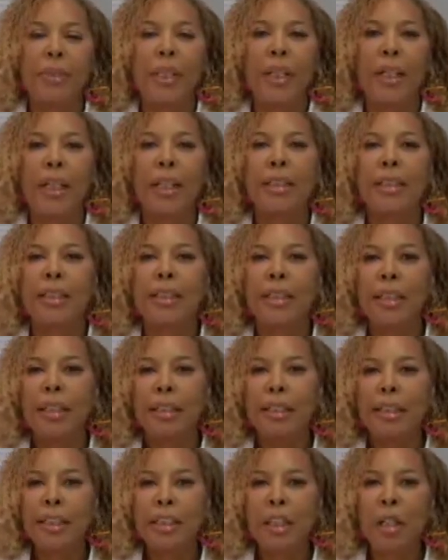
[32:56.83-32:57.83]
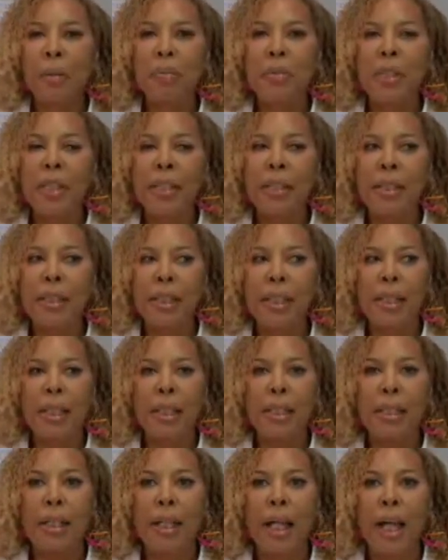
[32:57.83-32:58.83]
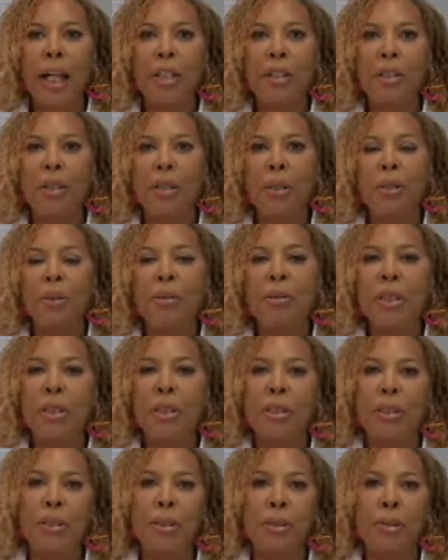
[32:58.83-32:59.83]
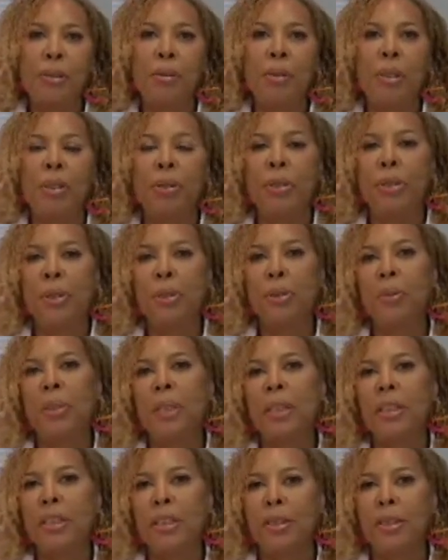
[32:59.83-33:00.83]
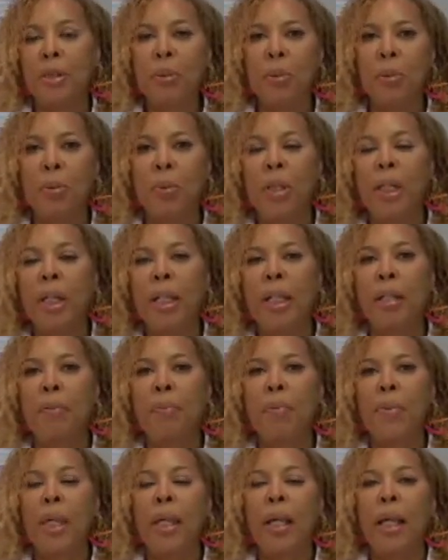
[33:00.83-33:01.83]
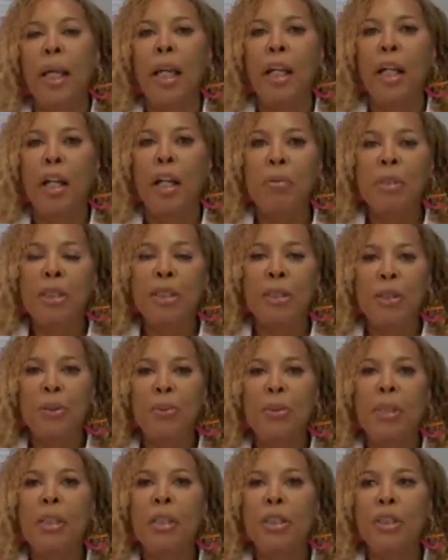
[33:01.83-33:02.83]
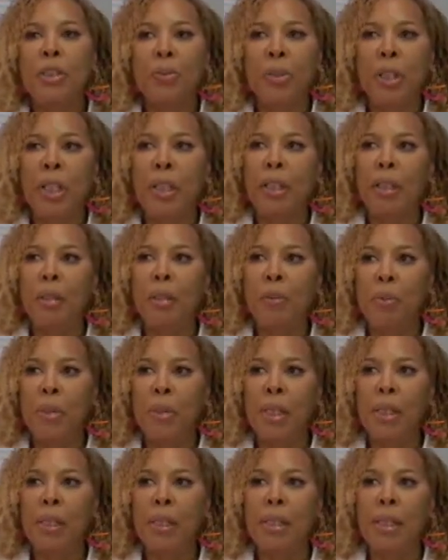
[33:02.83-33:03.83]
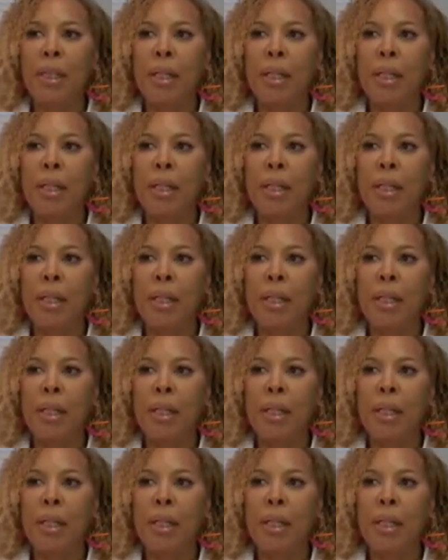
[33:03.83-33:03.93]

It's just something that I know to do or do it a certain way. And I was doing a training with,